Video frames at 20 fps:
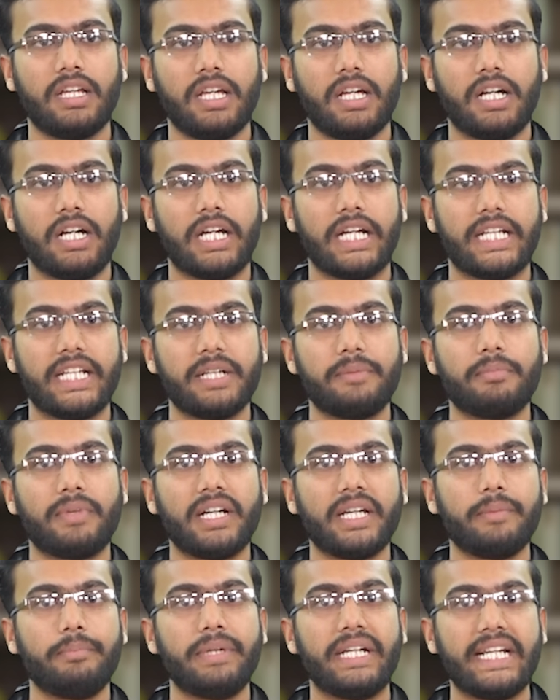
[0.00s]
I did
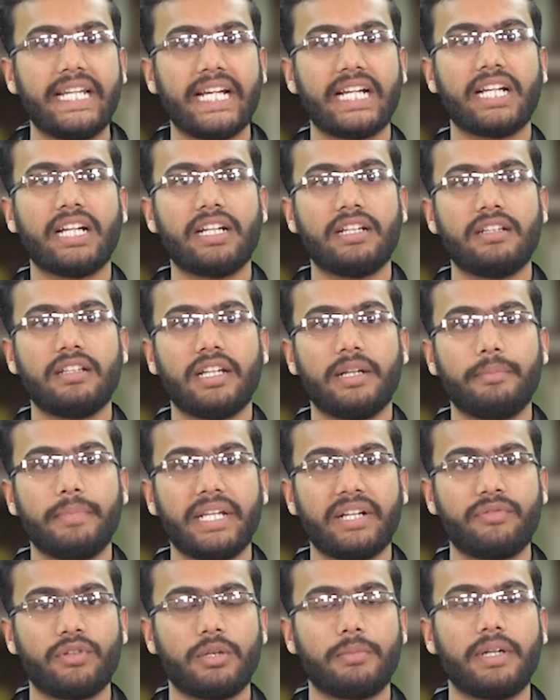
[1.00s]
my BTech and
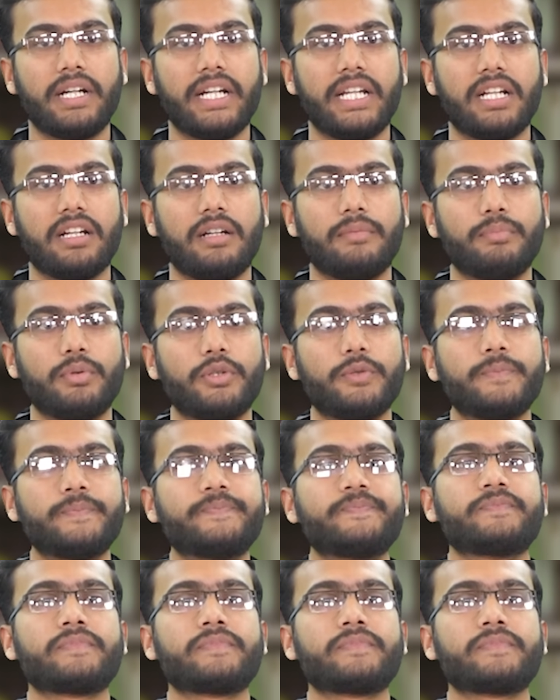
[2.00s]
MTech from IIT Kanpur.